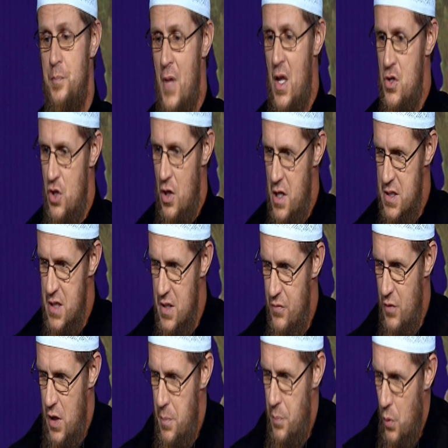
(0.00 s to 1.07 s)
So this is
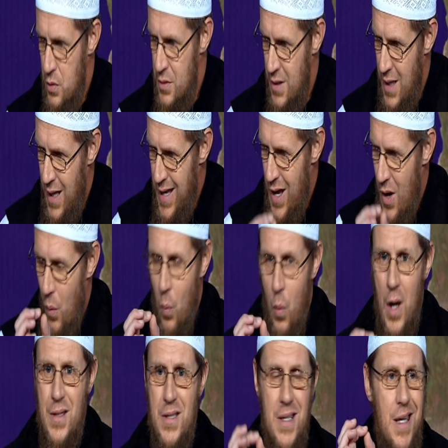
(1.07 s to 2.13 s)
very important.
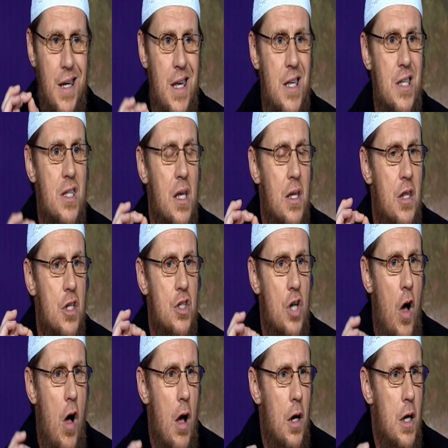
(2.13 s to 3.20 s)
What is the
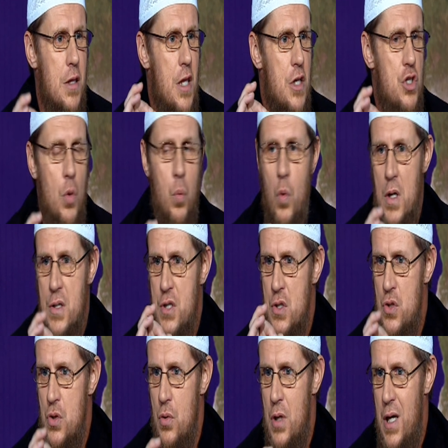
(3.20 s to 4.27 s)
target that you're wanting
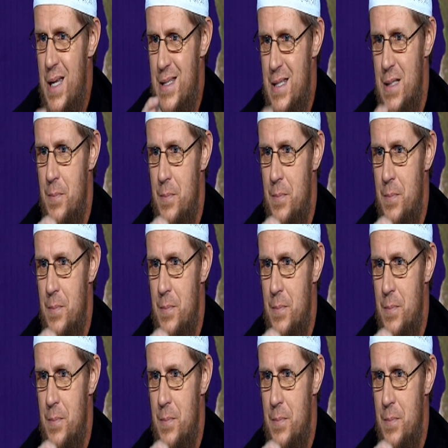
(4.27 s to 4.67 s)
to hit?